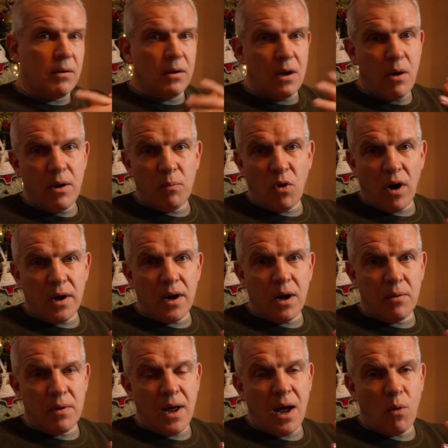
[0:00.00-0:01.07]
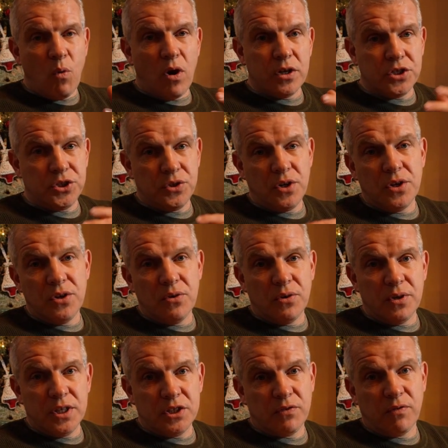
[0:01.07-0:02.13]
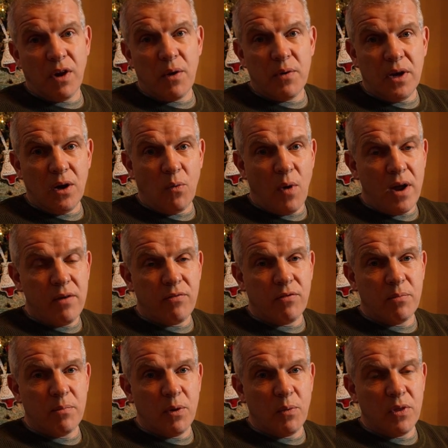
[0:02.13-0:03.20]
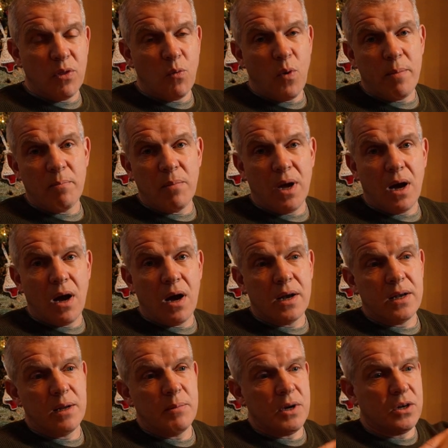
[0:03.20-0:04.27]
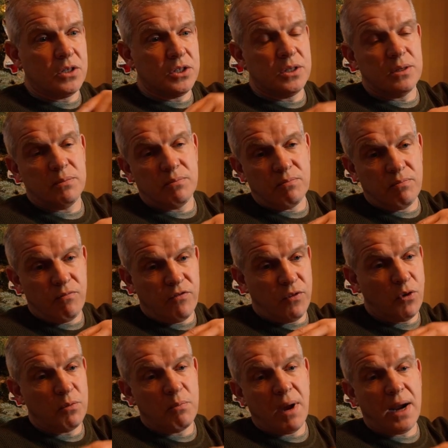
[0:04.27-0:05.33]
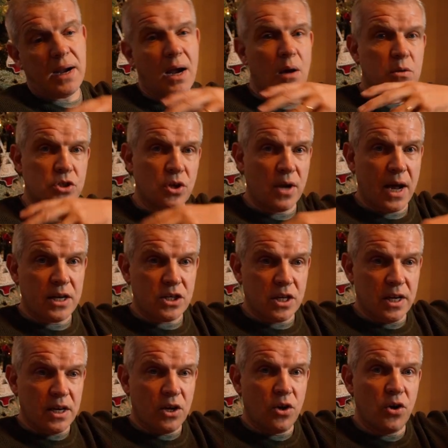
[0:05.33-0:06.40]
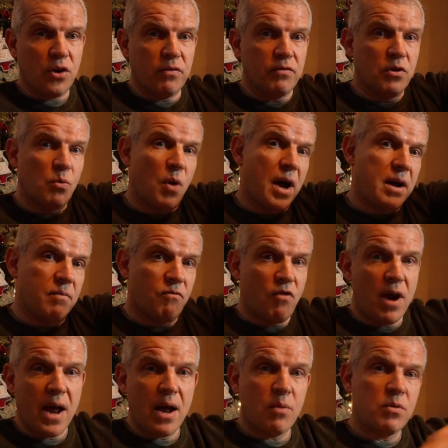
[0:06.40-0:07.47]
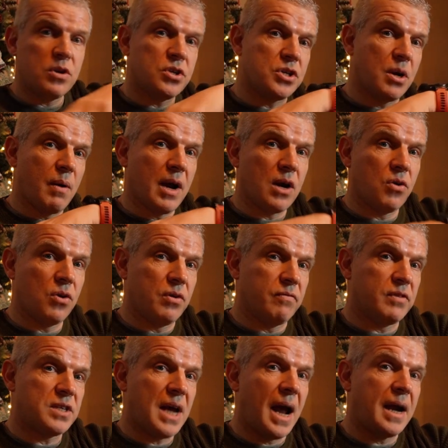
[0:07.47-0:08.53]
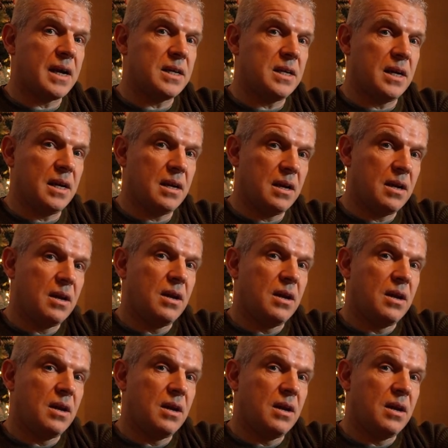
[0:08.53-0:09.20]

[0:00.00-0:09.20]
Knowing what I know now, what I should have done is flown it away from me with the wind behind it, because the flood bank I was on actually curved away and round, so I could have tacked it